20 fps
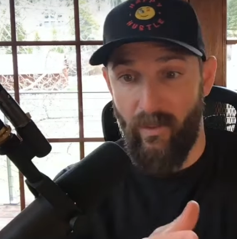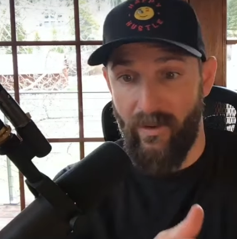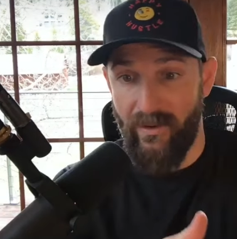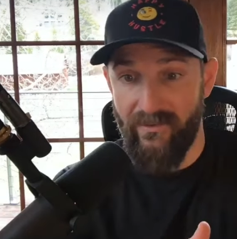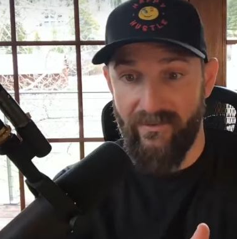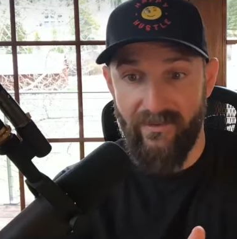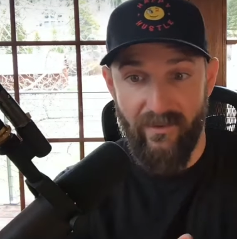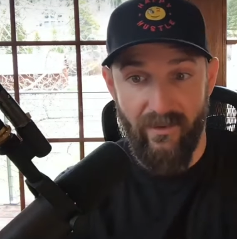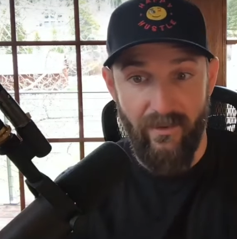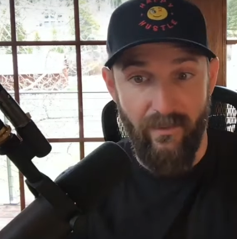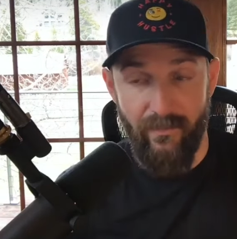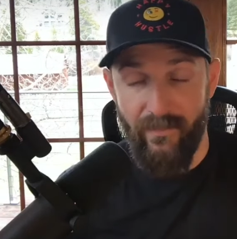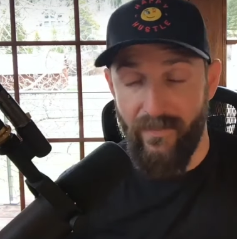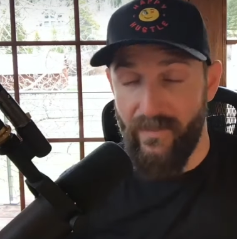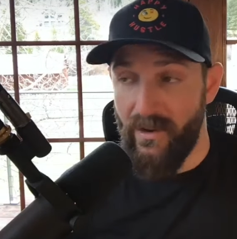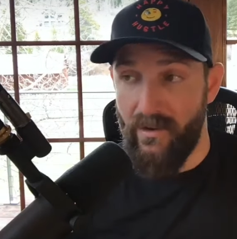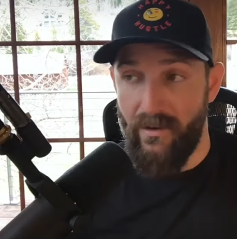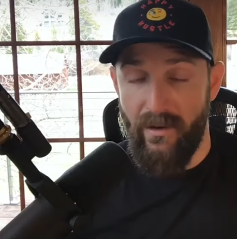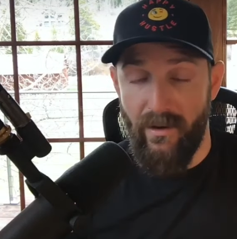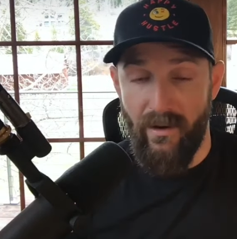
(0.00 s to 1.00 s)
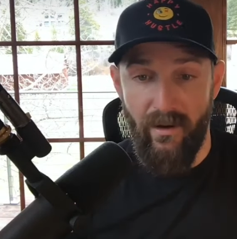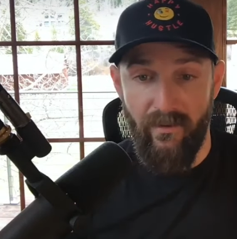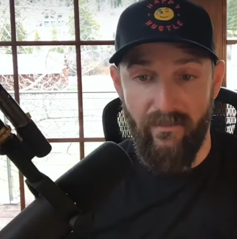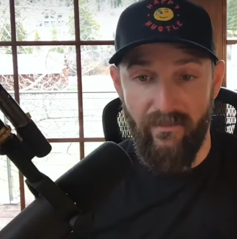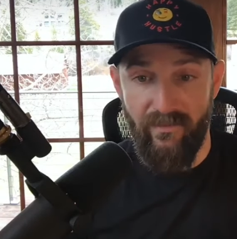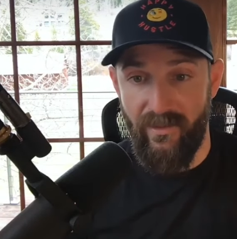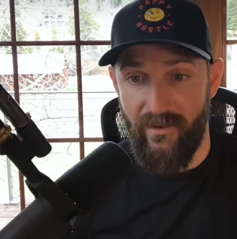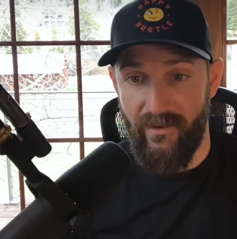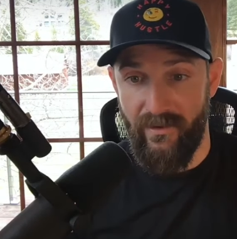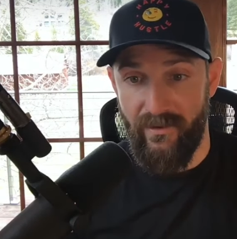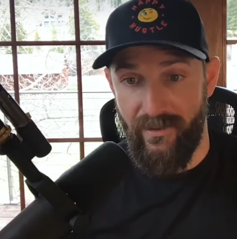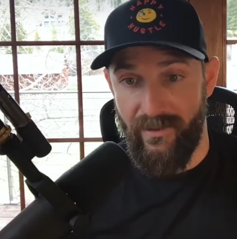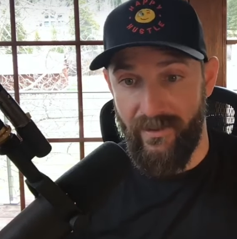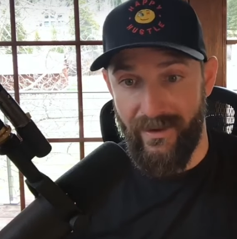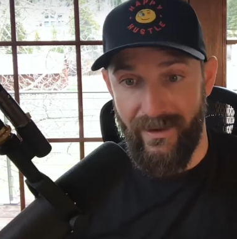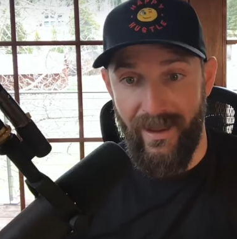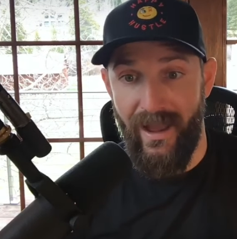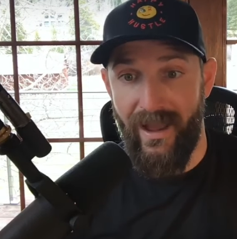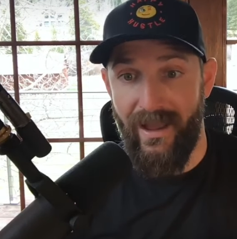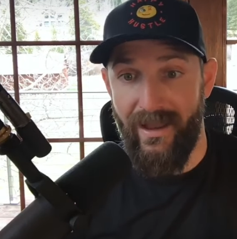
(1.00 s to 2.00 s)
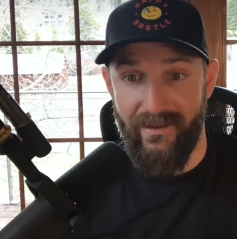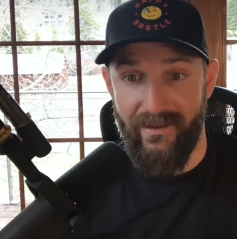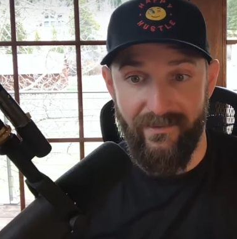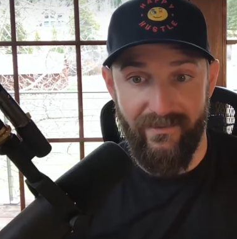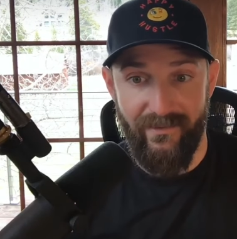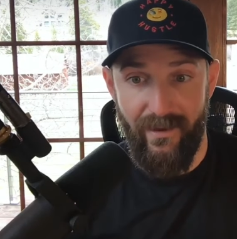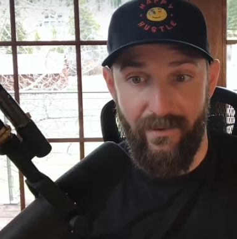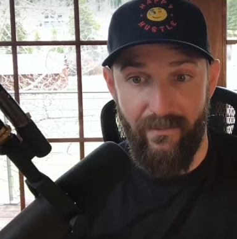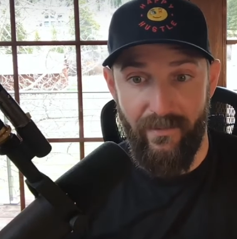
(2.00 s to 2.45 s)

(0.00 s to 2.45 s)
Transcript: the wisdom of the the guys